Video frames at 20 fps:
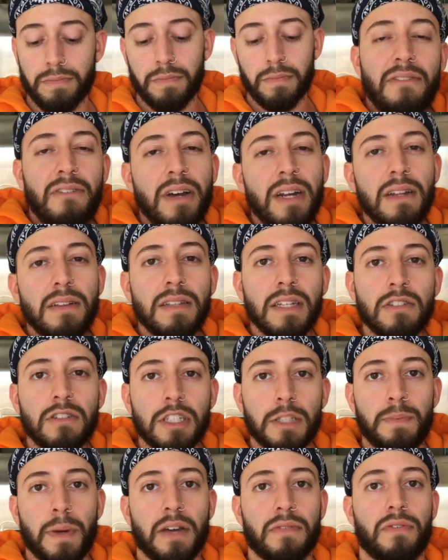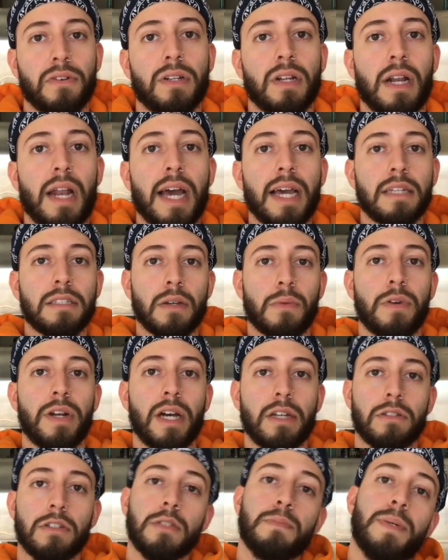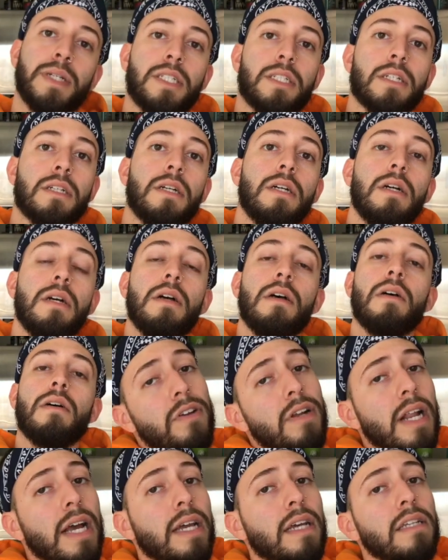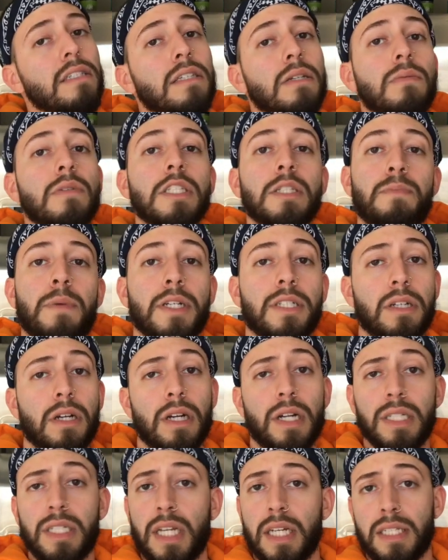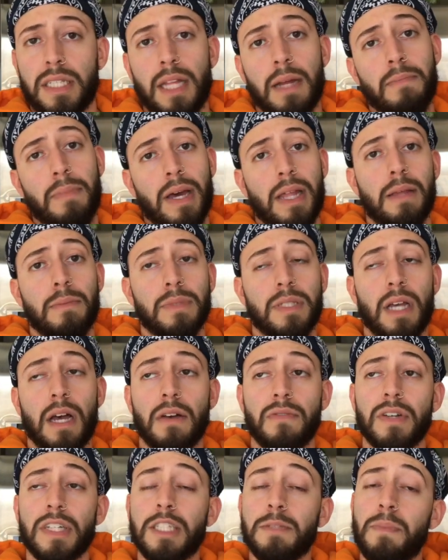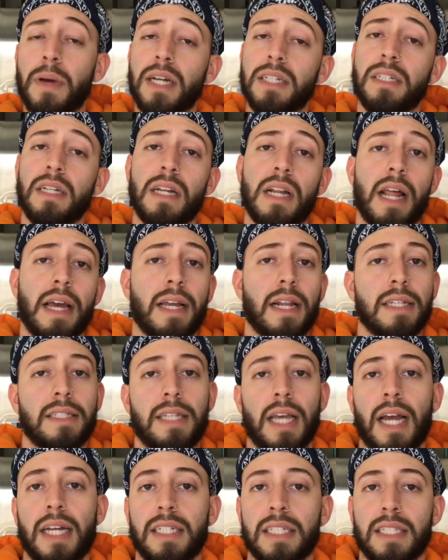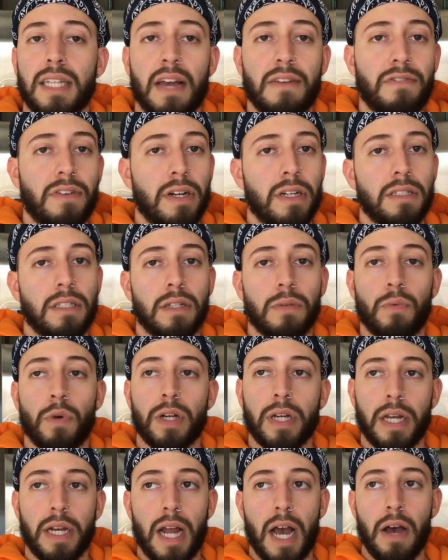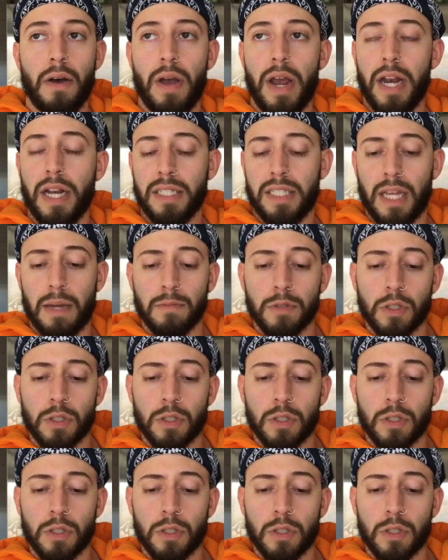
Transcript: I find it disrespectful to like someone else's picture. If you're liking someone's picture and it's just them by themselves, especially like, let's say I just got finished working out and